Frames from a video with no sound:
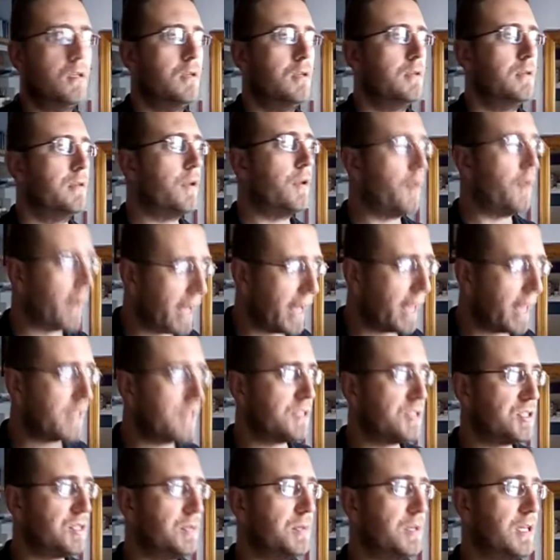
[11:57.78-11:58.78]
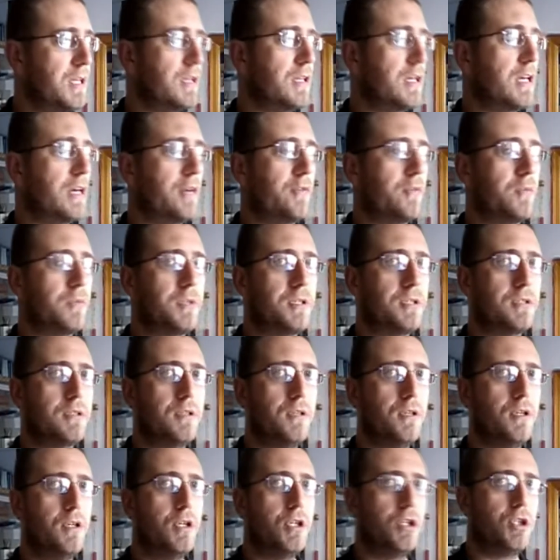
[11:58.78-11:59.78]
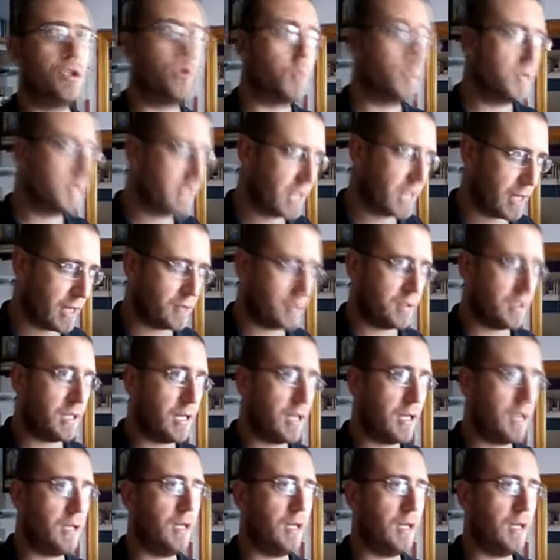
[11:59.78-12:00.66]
There has to be a government to retaliate